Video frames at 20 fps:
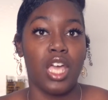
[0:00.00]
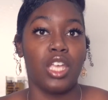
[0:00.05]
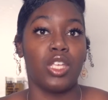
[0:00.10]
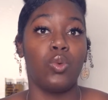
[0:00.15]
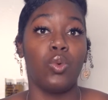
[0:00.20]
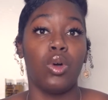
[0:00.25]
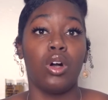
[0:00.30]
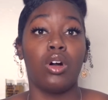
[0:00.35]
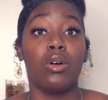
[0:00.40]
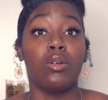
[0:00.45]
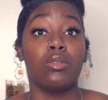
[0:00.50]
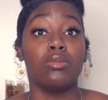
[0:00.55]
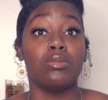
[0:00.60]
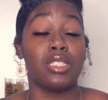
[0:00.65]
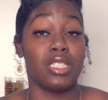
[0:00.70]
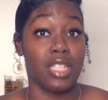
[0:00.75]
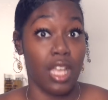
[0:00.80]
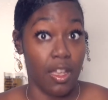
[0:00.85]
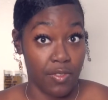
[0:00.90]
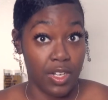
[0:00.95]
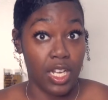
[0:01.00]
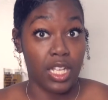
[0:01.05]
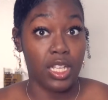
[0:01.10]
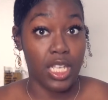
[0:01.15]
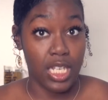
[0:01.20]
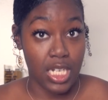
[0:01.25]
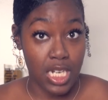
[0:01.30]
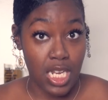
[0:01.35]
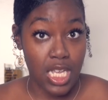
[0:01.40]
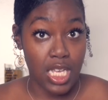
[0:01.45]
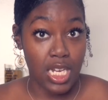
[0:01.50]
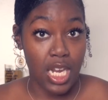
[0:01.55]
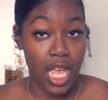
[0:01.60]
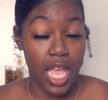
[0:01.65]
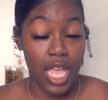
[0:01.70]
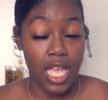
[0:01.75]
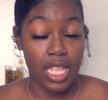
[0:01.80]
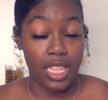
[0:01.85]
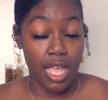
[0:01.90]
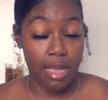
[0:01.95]
you will definitely need
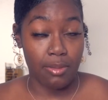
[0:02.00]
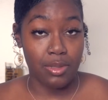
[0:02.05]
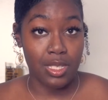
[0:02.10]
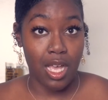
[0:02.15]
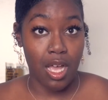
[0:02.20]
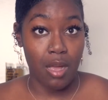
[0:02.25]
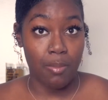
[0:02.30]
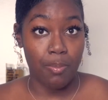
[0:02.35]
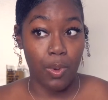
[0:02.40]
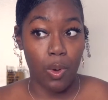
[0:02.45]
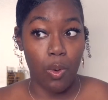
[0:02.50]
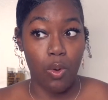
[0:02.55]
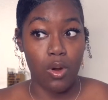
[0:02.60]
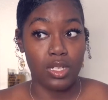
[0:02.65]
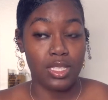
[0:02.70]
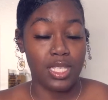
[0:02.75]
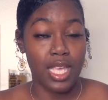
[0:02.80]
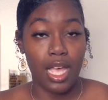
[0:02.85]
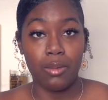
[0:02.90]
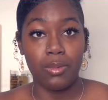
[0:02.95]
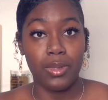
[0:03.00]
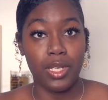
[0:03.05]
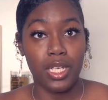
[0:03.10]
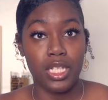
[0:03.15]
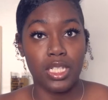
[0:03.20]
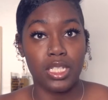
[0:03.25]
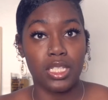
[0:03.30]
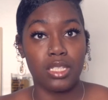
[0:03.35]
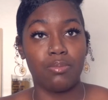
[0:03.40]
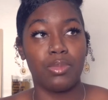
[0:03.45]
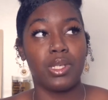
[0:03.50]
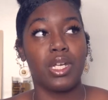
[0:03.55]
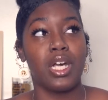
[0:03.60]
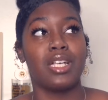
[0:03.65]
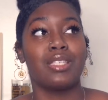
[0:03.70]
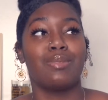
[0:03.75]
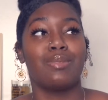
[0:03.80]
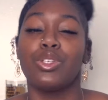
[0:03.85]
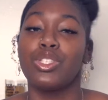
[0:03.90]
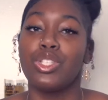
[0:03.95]
a laptop or a tablet
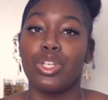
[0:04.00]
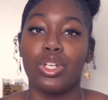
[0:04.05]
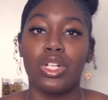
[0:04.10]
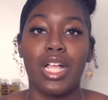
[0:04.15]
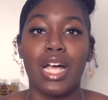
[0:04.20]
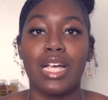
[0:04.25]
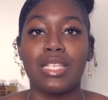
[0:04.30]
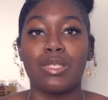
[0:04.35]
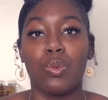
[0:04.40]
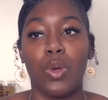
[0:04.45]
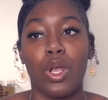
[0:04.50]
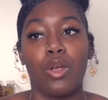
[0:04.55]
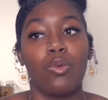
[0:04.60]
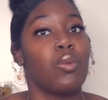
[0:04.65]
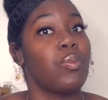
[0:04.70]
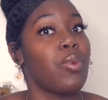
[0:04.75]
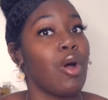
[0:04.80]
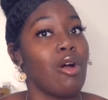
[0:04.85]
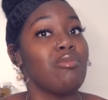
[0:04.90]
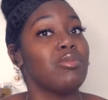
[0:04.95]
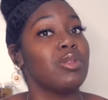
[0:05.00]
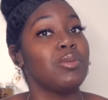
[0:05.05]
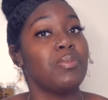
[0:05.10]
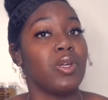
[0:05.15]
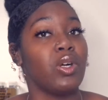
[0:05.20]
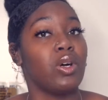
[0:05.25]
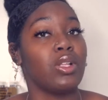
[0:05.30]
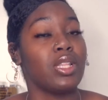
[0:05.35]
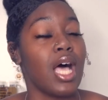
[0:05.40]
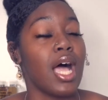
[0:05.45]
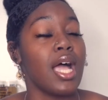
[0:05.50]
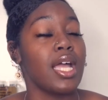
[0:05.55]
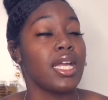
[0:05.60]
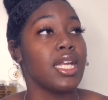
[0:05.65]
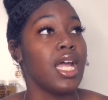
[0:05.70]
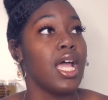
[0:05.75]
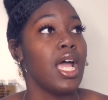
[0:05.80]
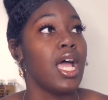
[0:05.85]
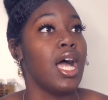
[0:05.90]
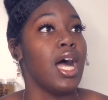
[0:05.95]
because your classwork will probably be online.